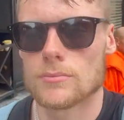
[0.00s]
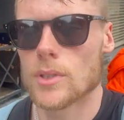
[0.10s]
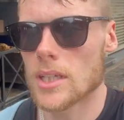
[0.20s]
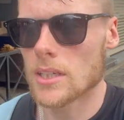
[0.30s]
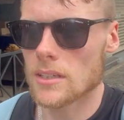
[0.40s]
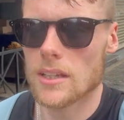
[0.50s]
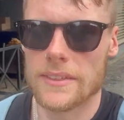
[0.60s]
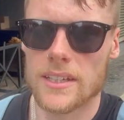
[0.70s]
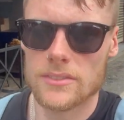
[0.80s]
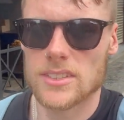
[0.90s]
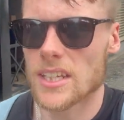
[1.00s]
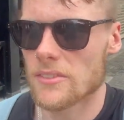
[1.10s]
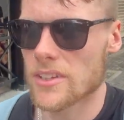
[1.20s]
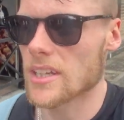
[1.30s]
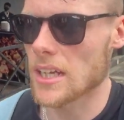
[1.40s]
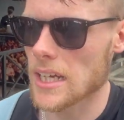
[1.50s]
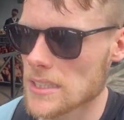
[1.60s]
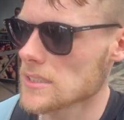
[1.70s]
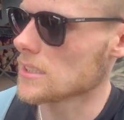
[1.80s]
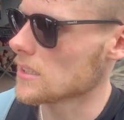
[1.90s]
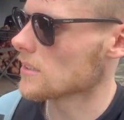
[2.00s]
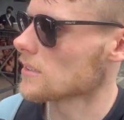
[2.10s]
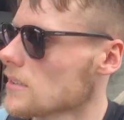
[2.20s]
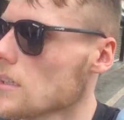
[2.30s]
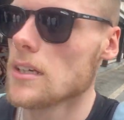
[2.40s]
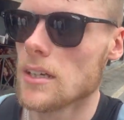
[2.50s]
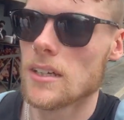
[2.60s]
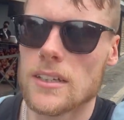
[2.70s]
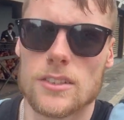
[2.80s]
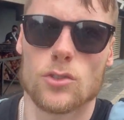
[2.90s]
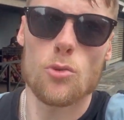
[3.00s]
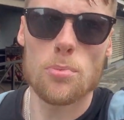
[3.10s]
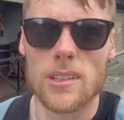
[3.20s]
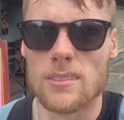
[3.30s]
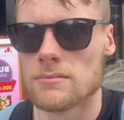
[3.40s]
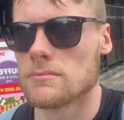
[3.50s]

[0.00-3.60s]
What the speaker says: Well, I think I've seen everything I can see. It's open.